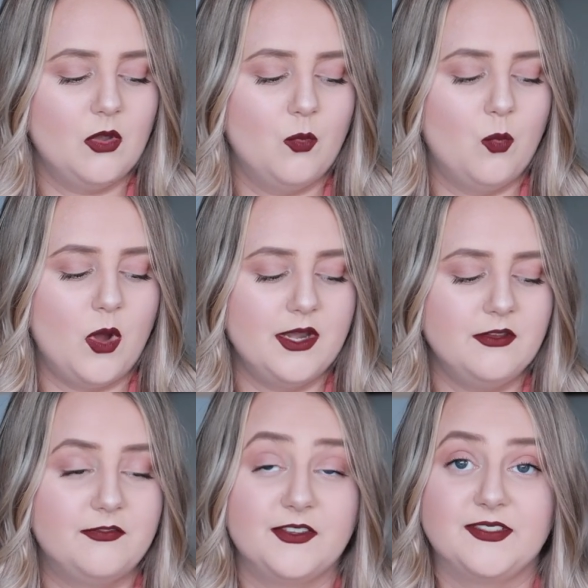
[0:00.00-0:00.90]

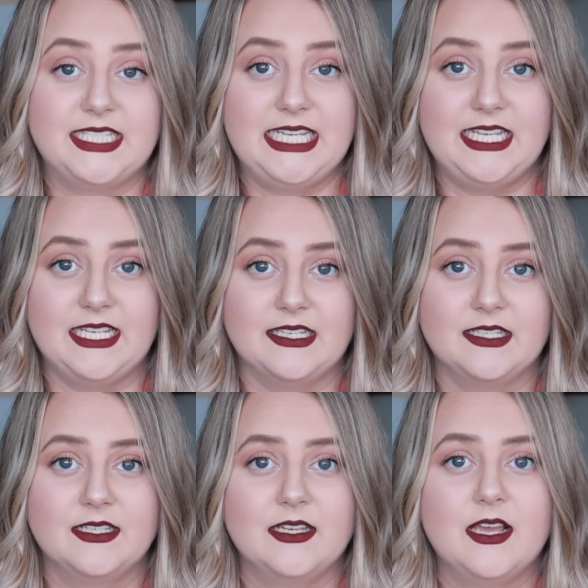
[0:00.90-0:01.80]
one
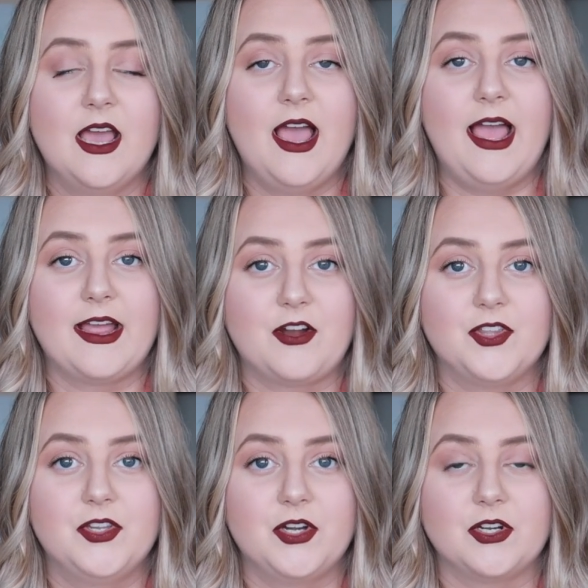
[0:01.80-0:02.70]
fifteen, I
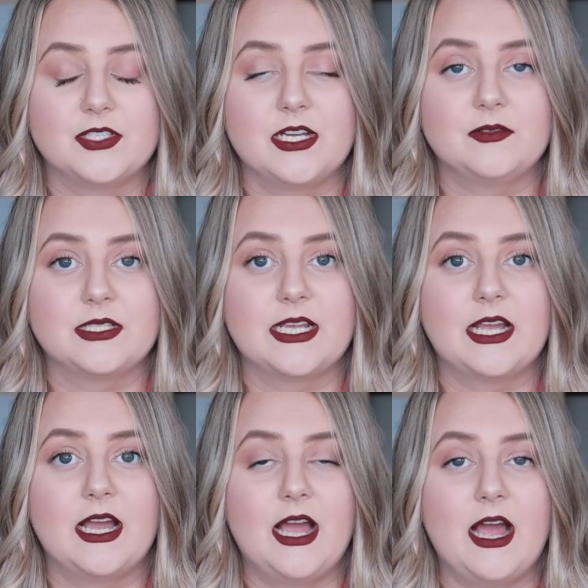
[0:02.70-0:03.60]
called the nurse and I was
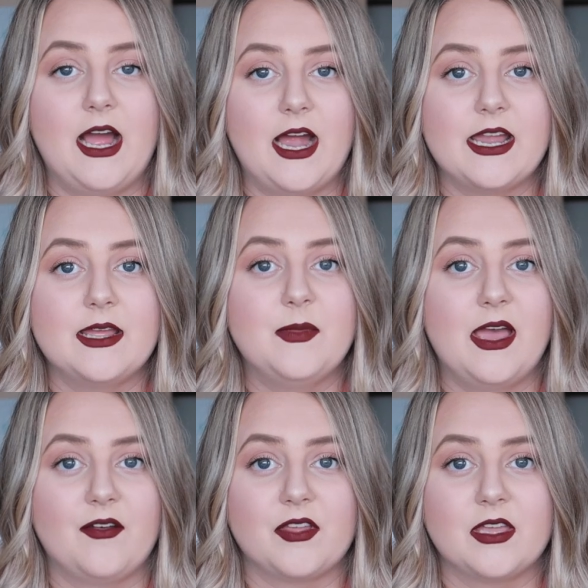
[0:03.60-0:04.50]
like, I am
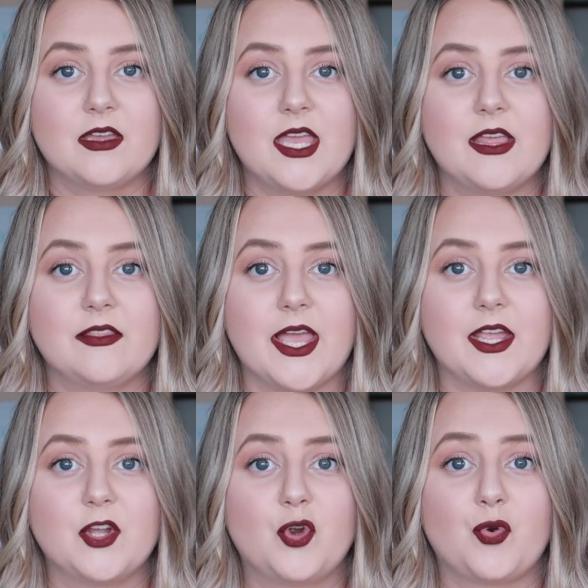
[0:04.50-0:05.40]
having
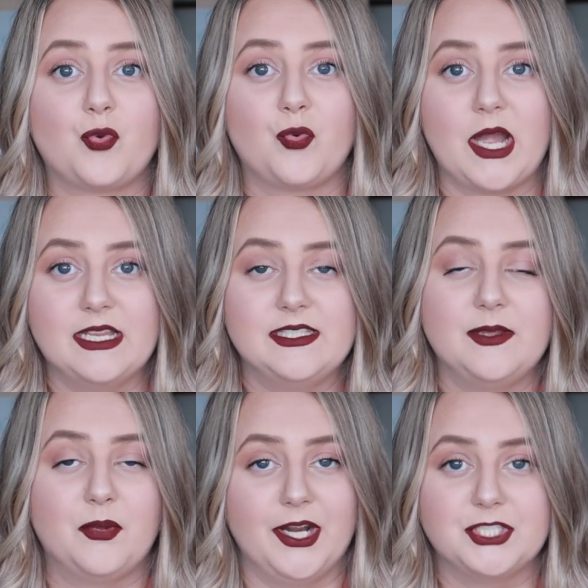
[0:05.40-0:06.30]
like
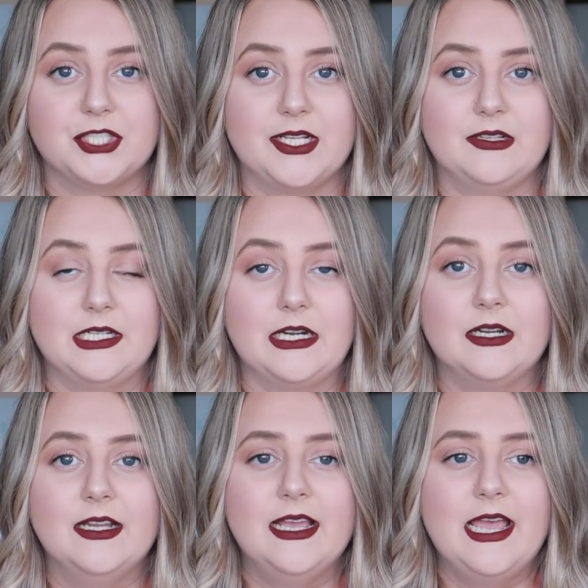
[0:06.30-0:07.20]
crazy pressure down there.
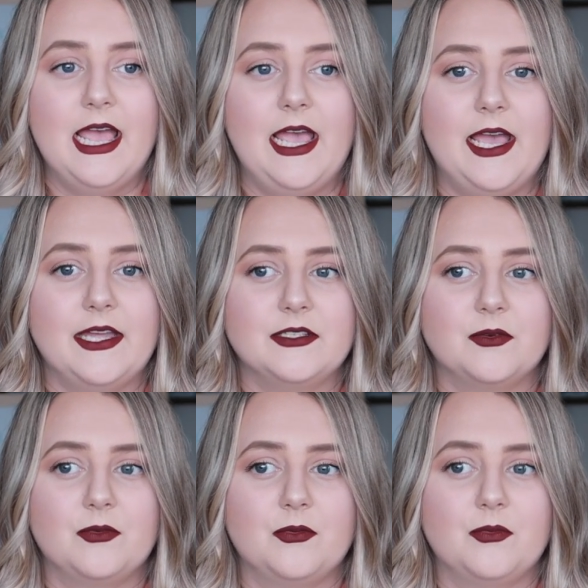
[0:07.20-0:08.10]
And
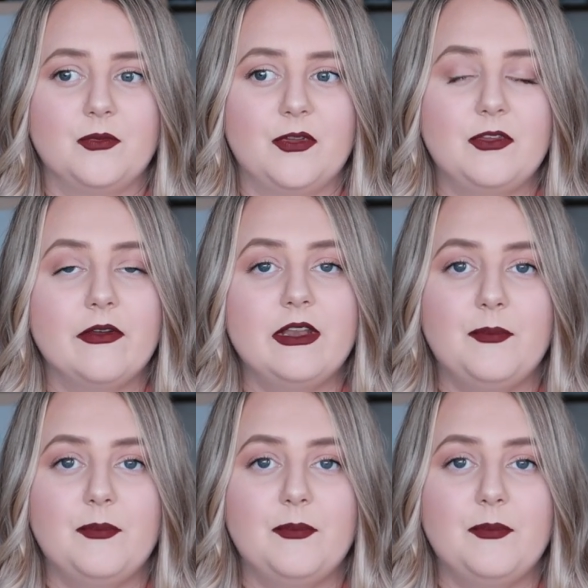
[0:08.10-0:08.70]
if you have an